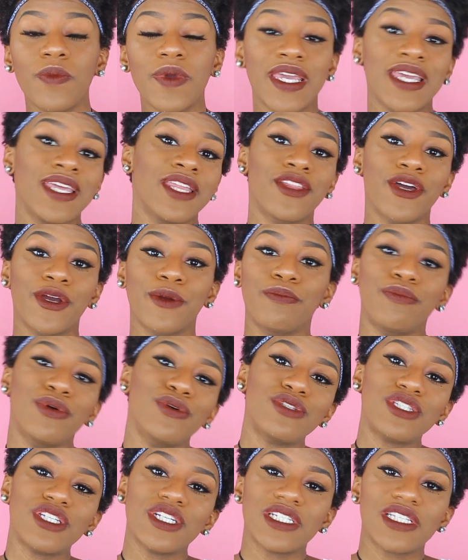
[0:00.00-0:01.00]
either
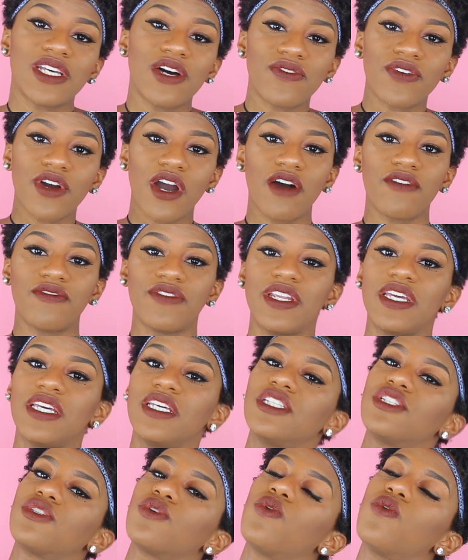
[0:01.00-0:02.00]
boost your
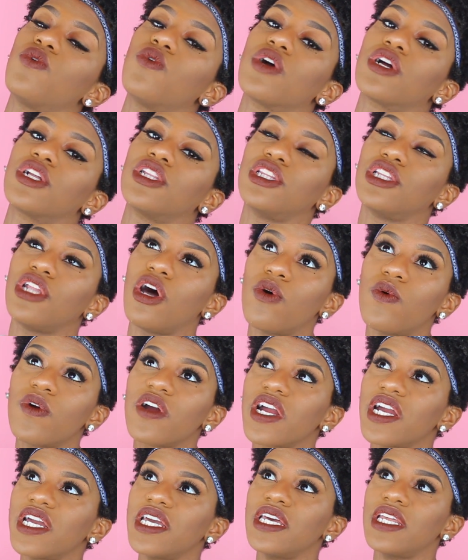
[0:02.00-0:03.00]
self-confidence or
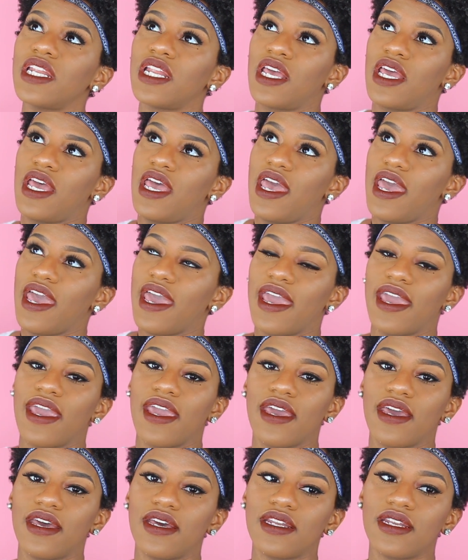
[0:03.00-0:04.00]
lower it.
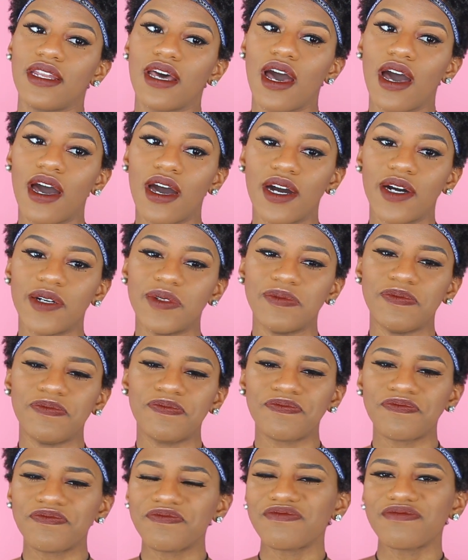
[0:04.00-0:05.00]
And
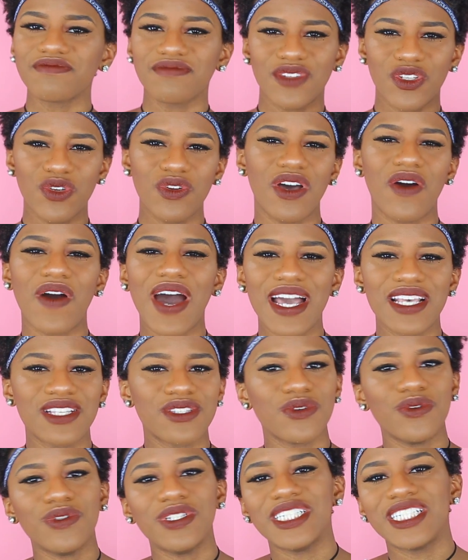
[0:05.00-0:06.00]
high
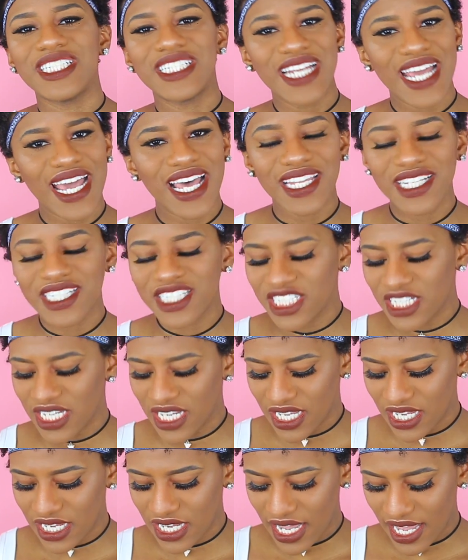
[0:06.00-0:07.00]
school is
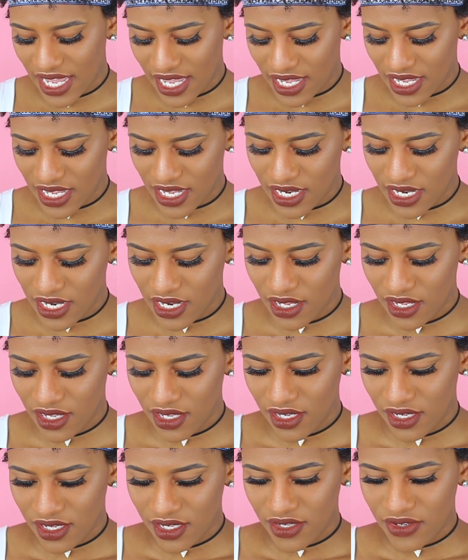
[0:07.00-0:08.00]
challenging, and
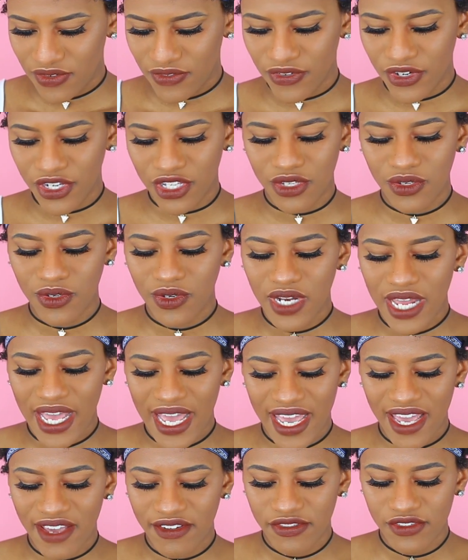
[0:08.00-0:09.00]
for you to
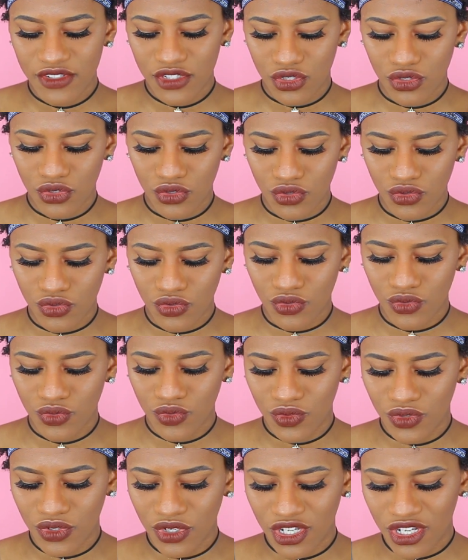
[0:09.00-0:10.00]
have
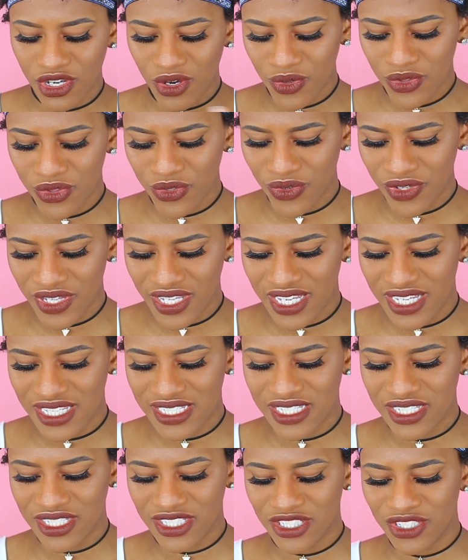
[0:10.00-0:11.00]
to go through
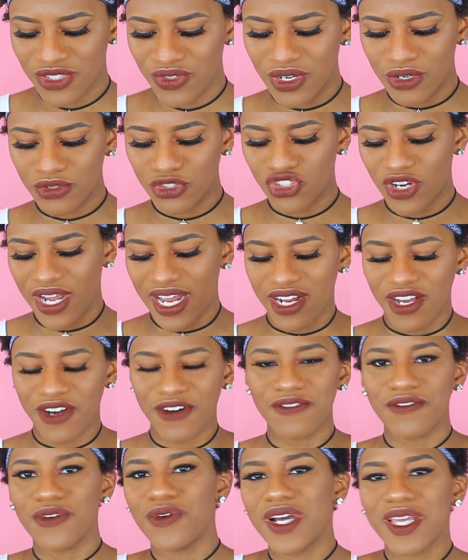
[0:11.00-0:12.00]
this and try to
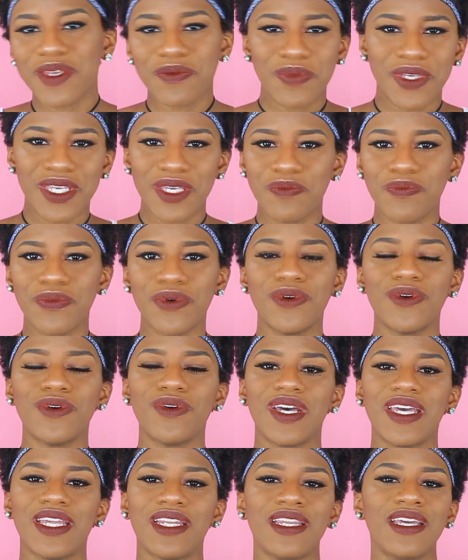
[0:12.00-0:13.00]
avoid
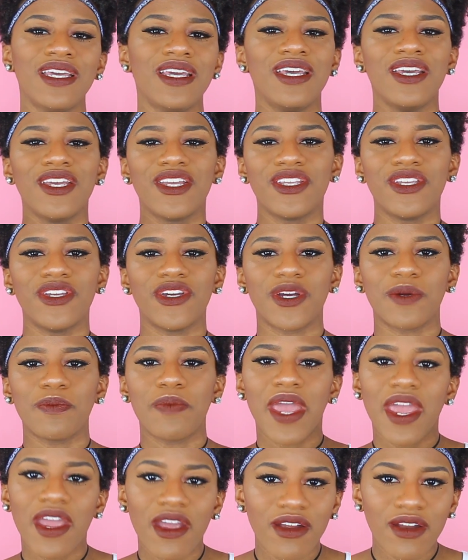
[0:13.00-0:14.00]
people, and you're
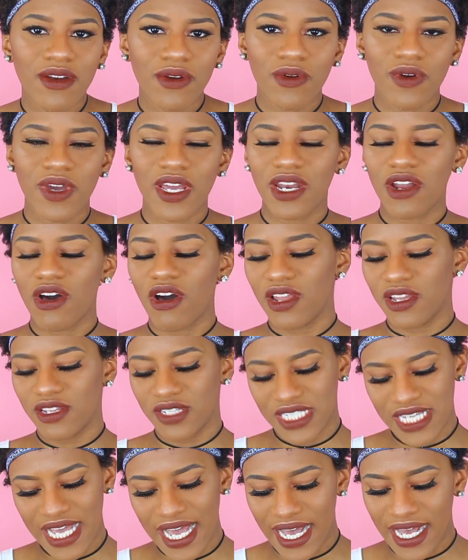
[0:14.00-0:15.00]
paranoid all
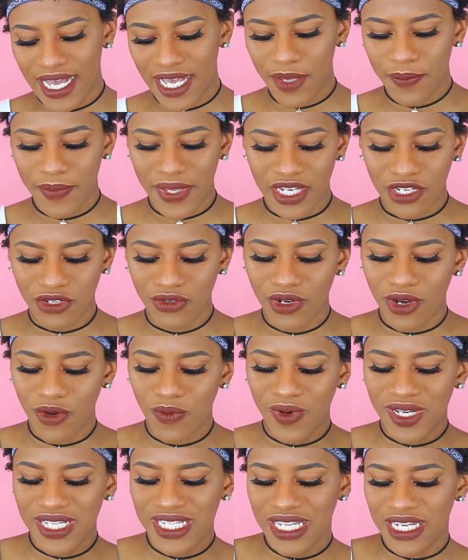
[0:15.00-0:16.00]
the time, and you
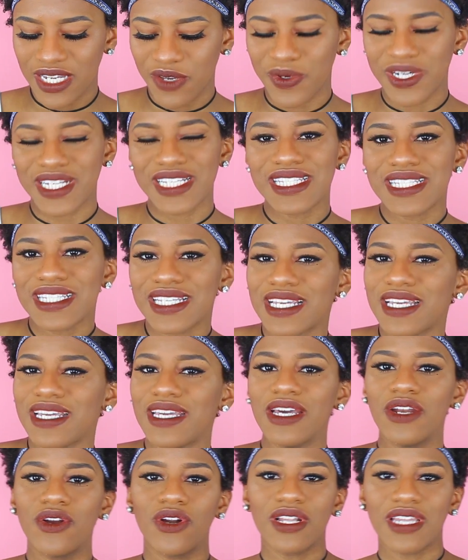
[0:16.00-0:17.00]
don't want anyone to see
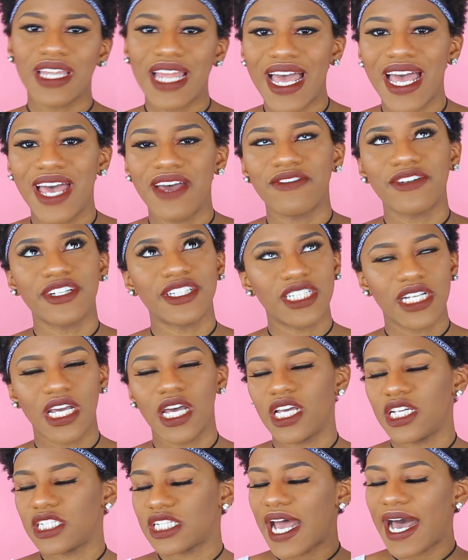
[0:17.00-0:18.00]
it or laugh or
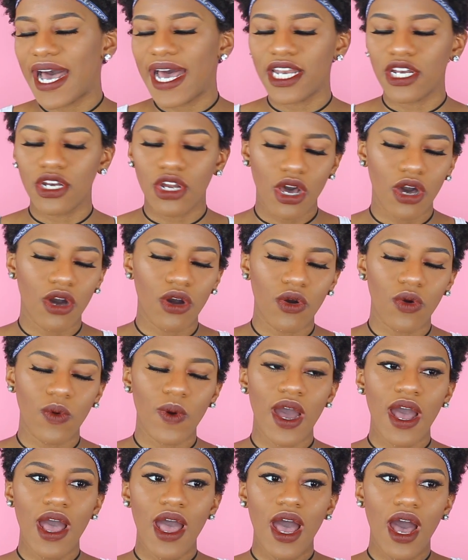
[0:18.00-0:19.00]
judge. I
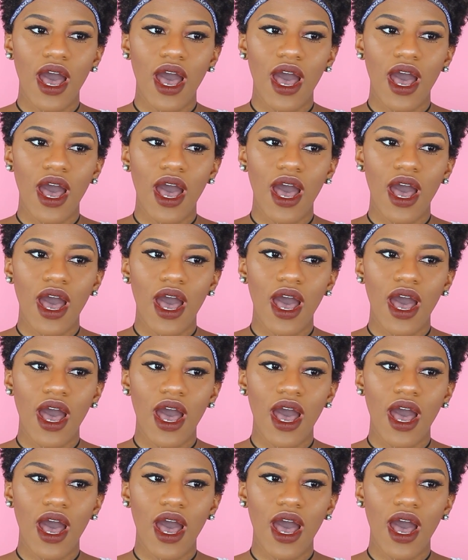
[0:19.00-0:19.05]
know